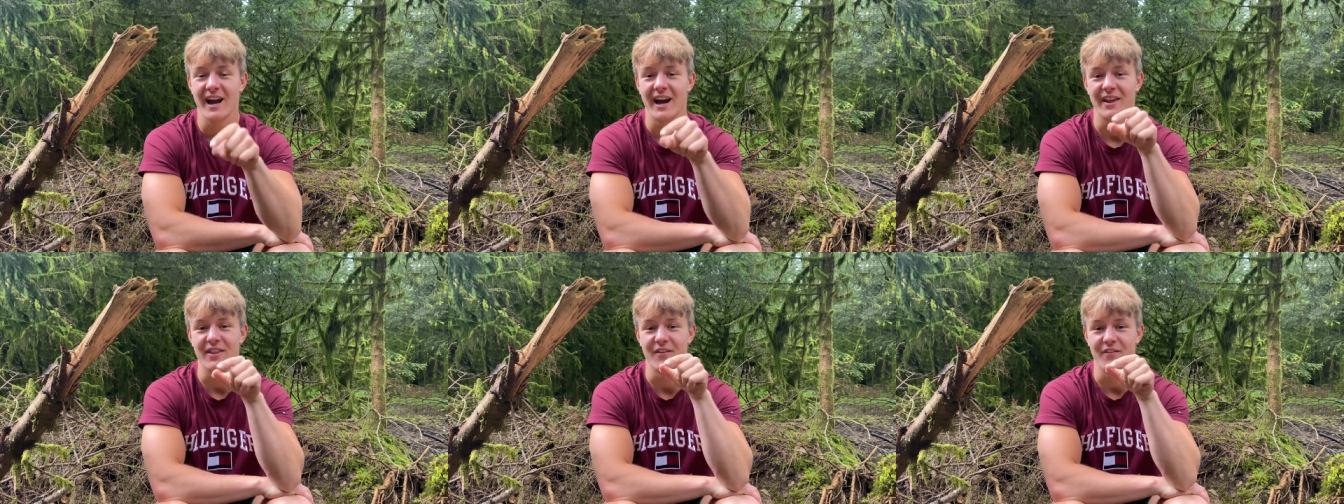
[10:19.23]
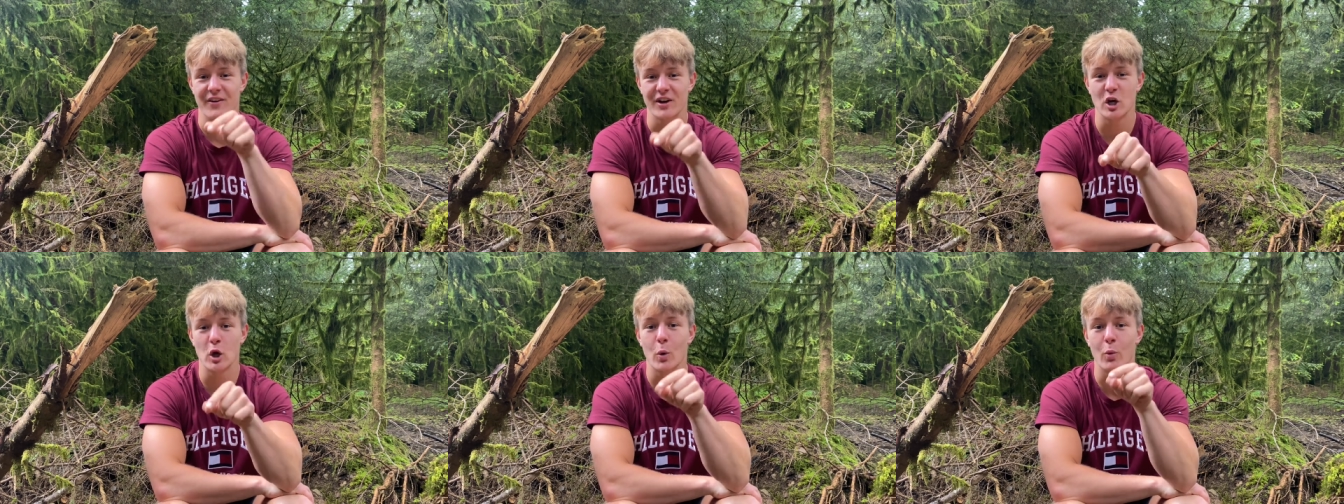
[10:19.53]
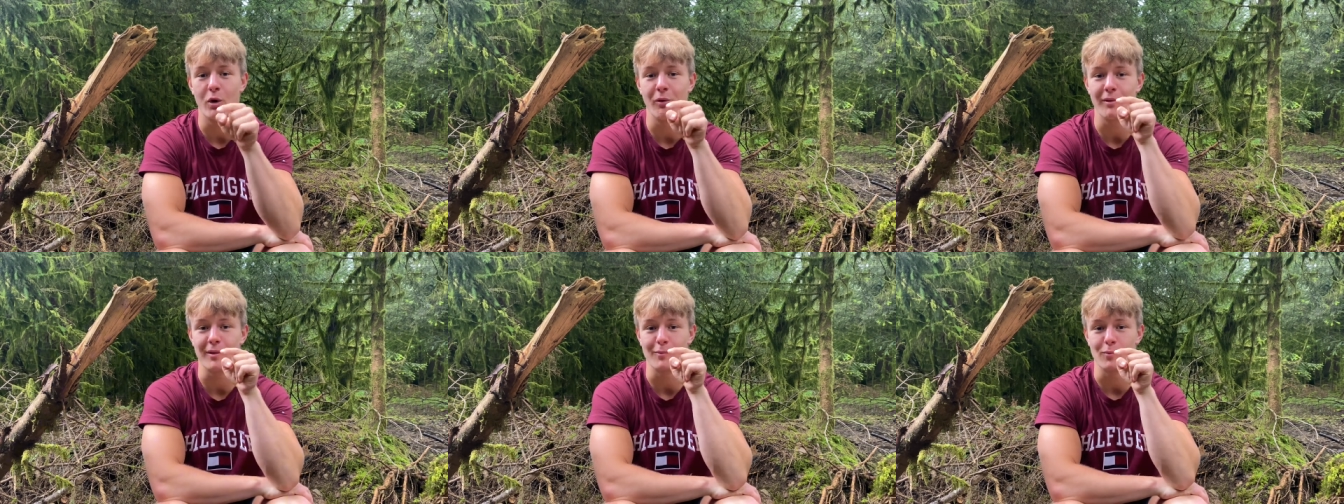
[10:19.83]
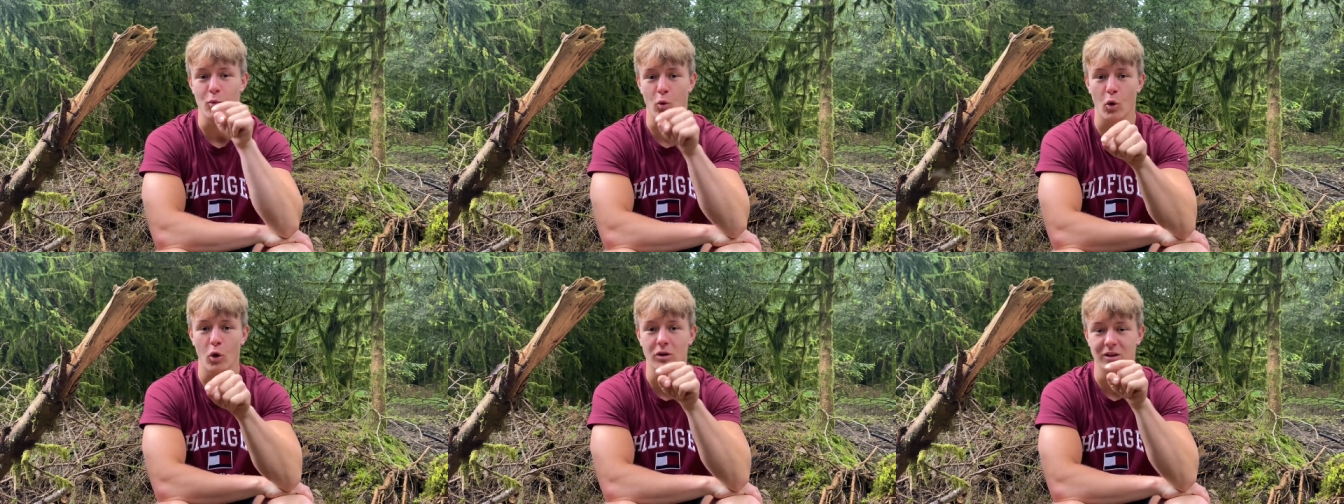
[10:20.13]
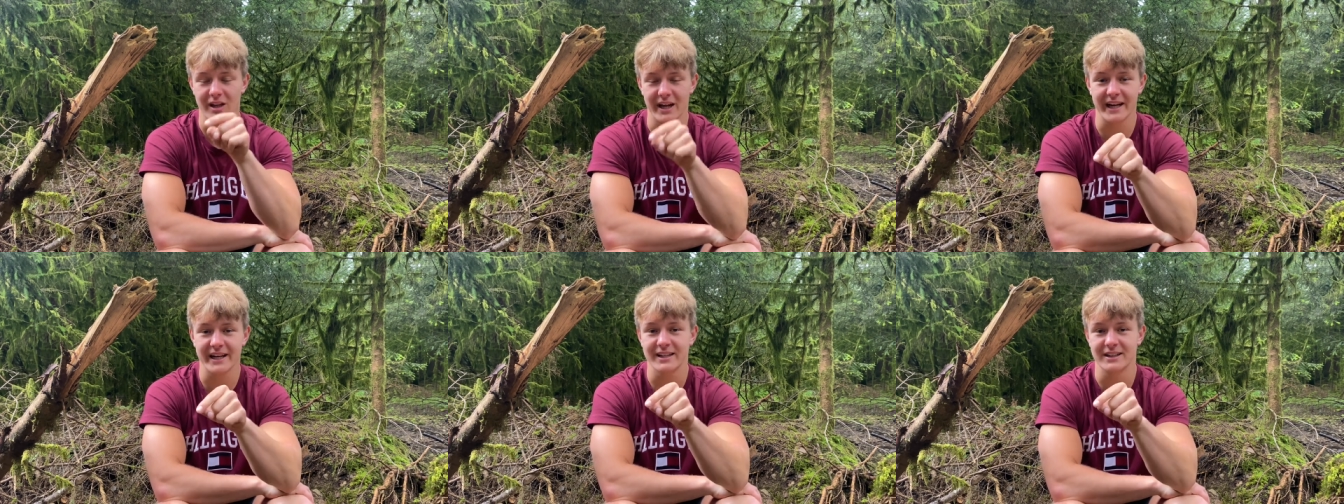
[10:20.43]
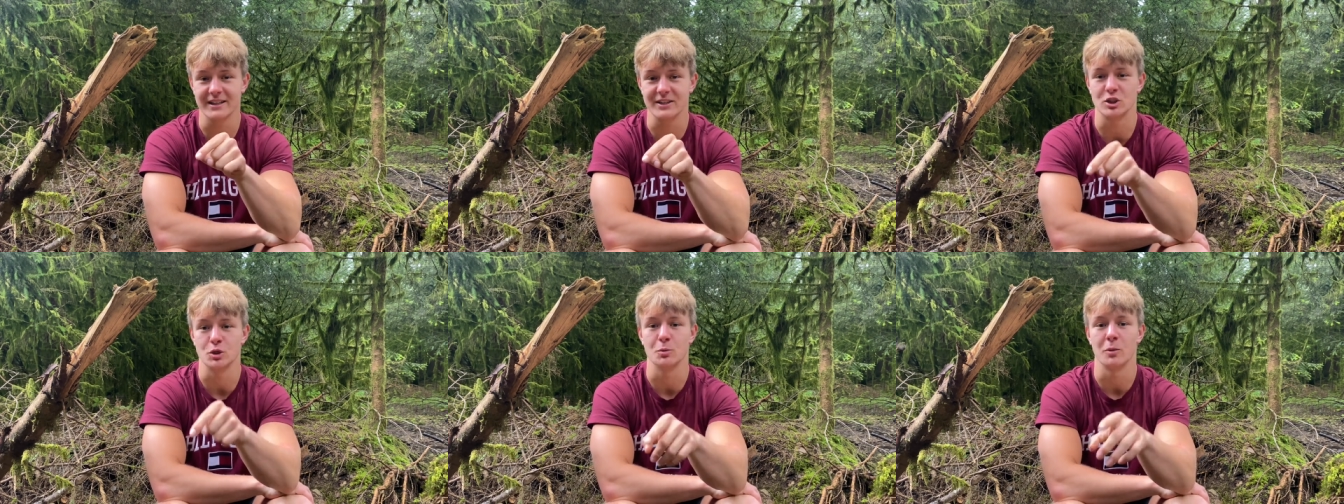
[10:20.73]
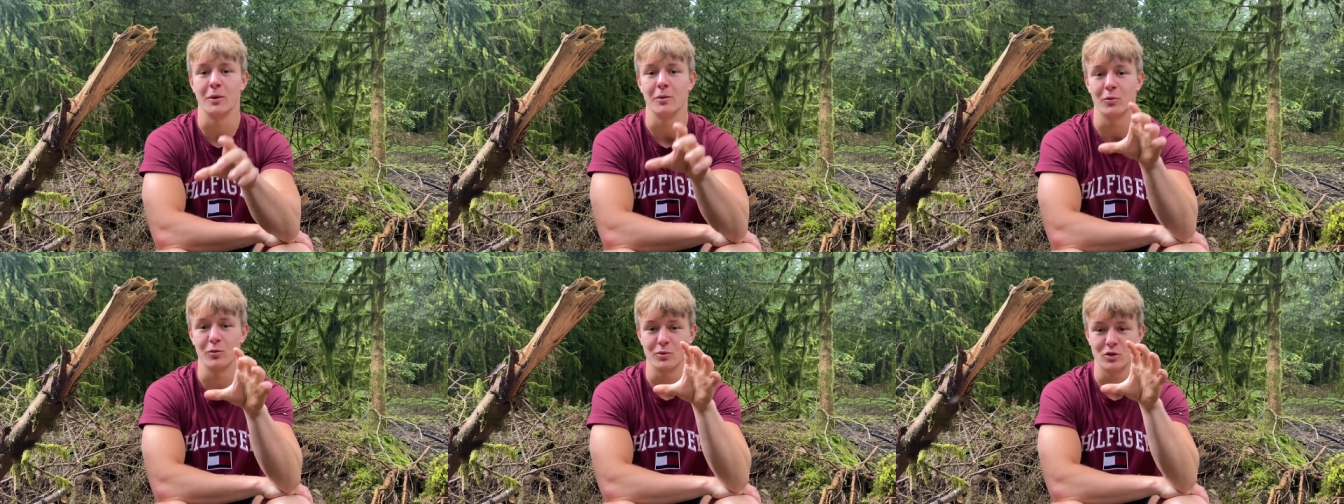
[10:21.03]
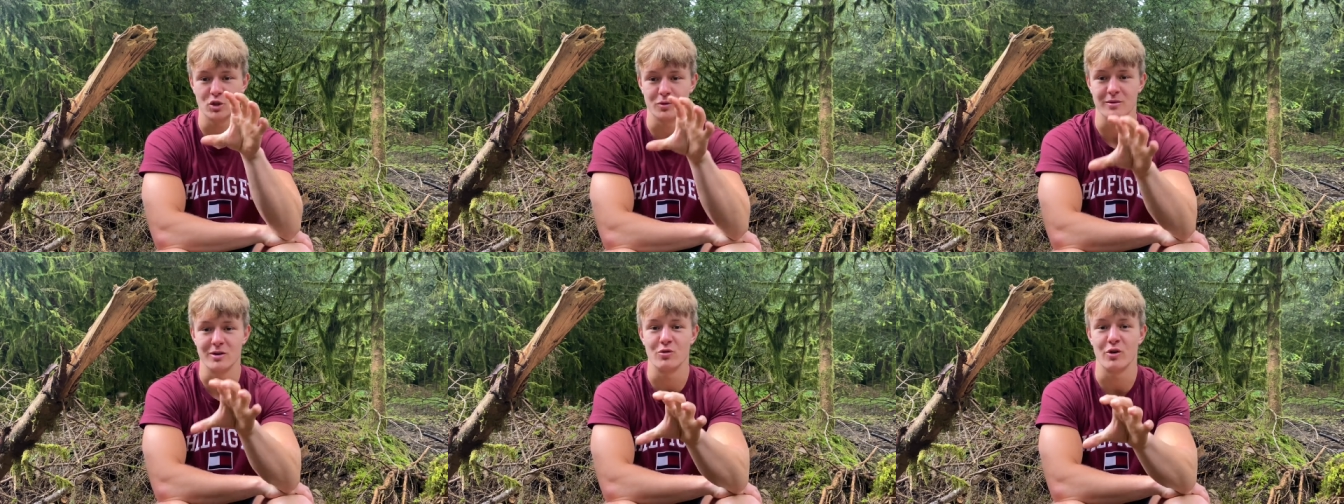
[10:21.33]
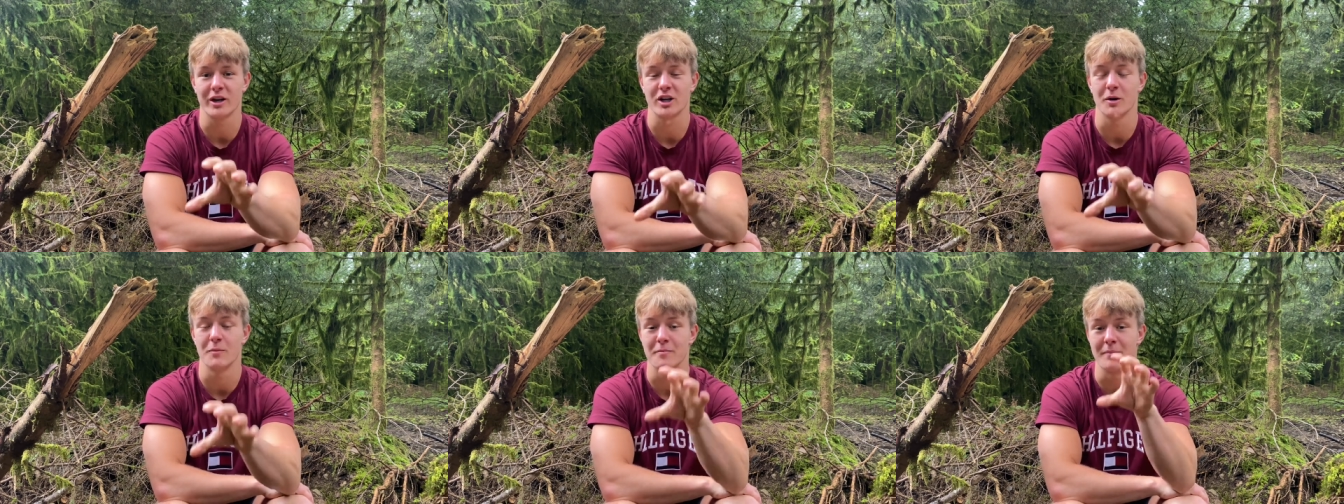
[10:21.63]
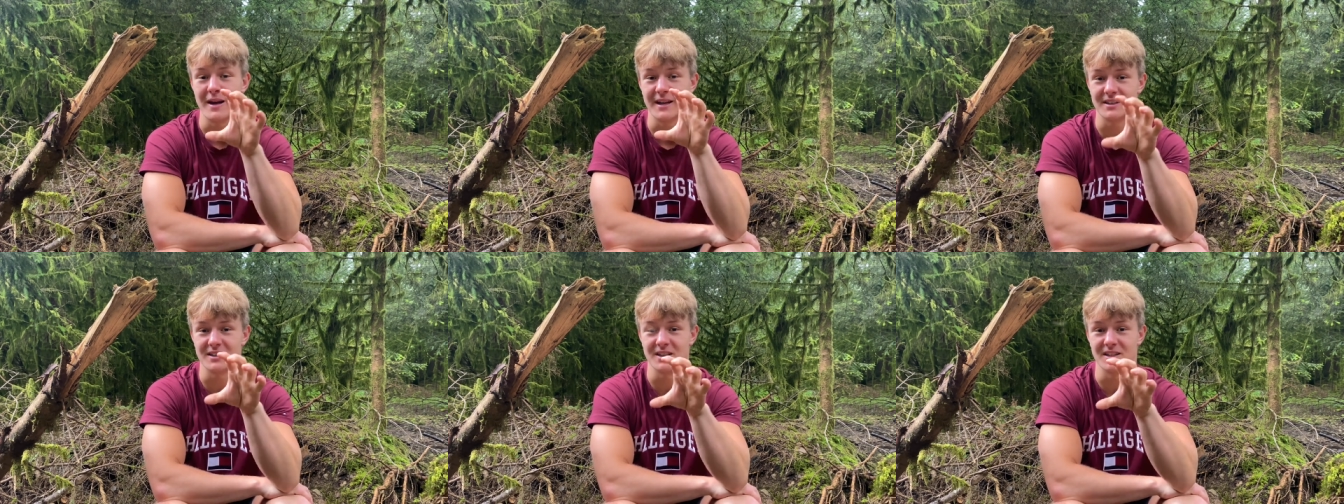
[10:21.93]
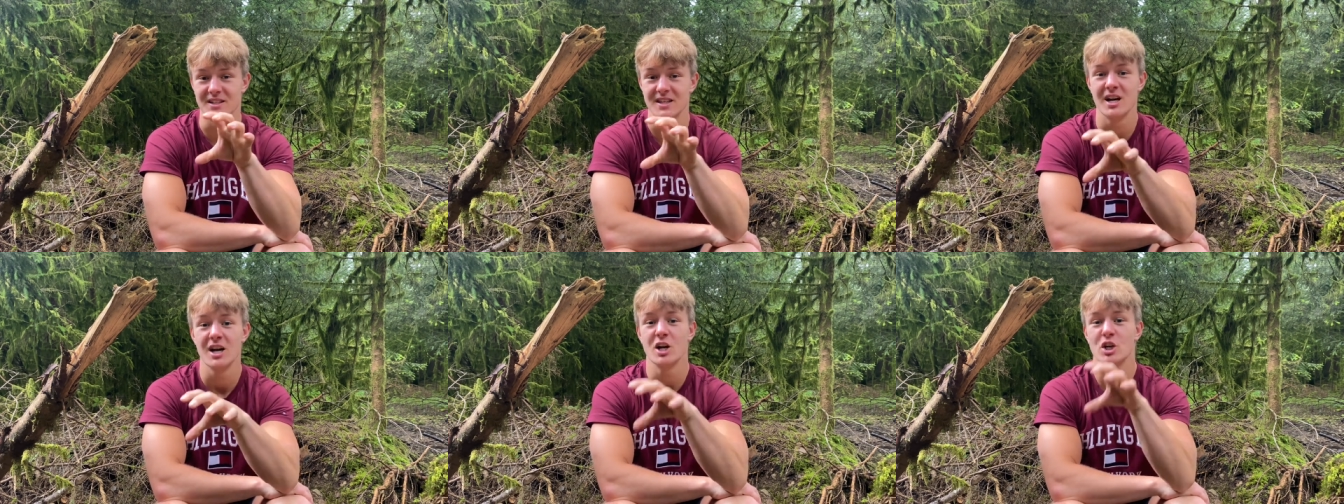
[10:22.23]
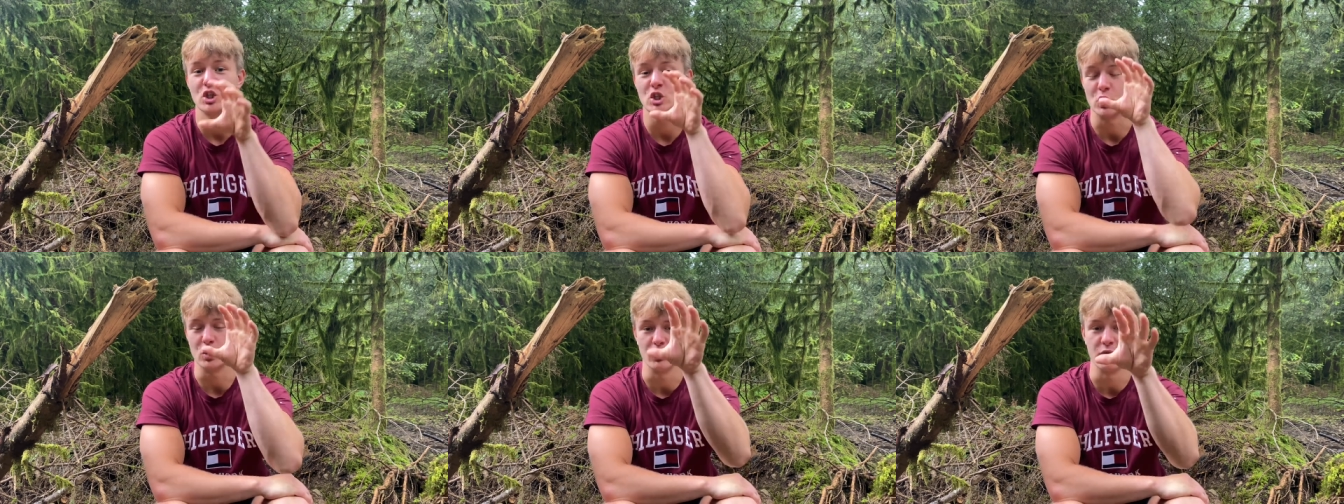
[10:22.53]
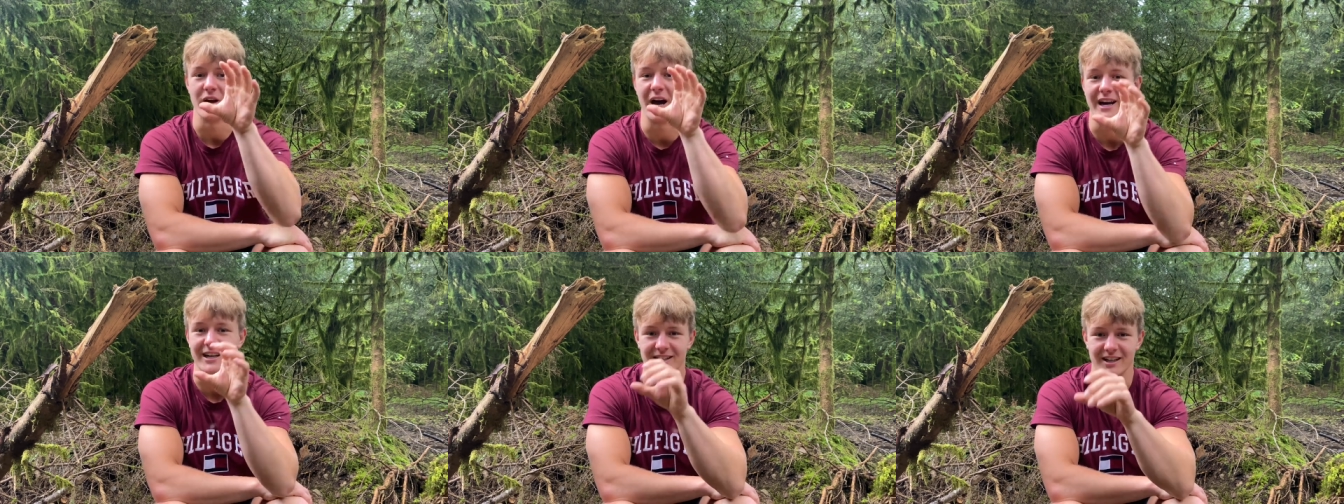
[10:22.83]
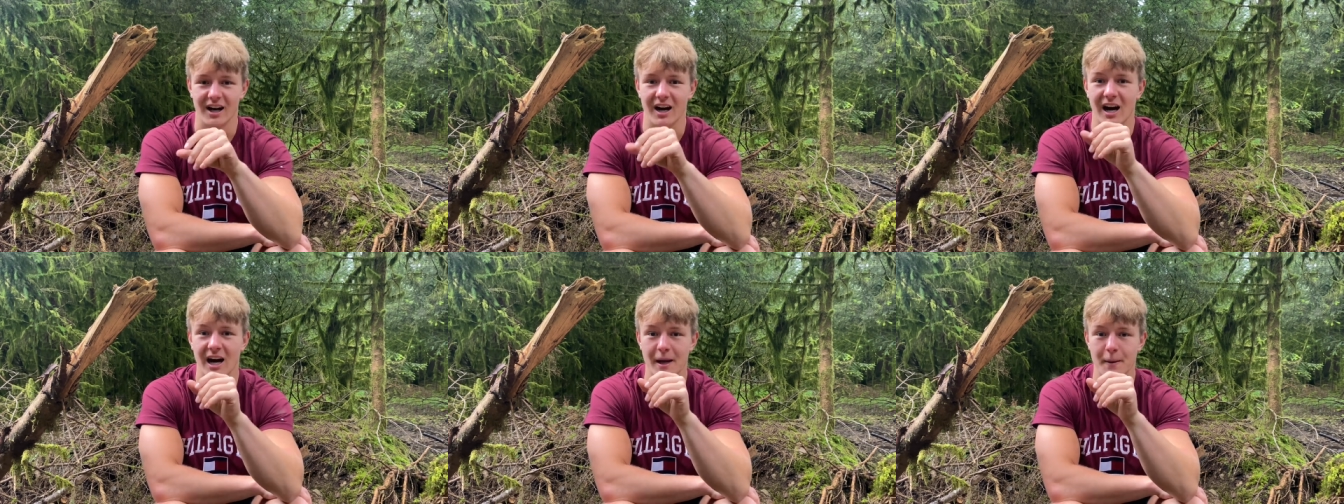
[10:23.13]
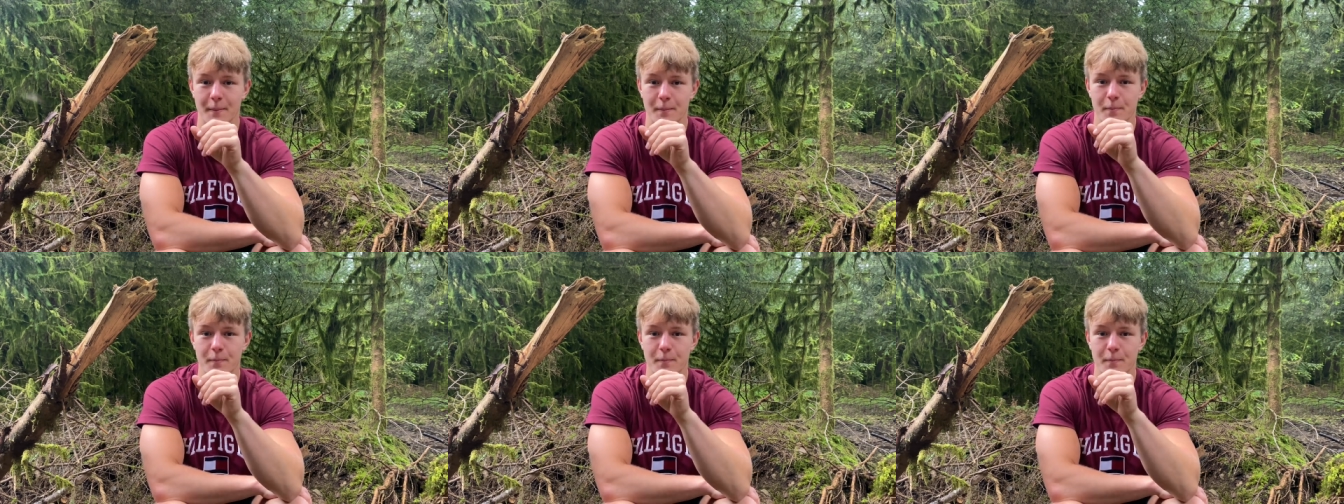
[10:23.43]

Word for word: the video will be more likely to, will, to be recommended to that guy.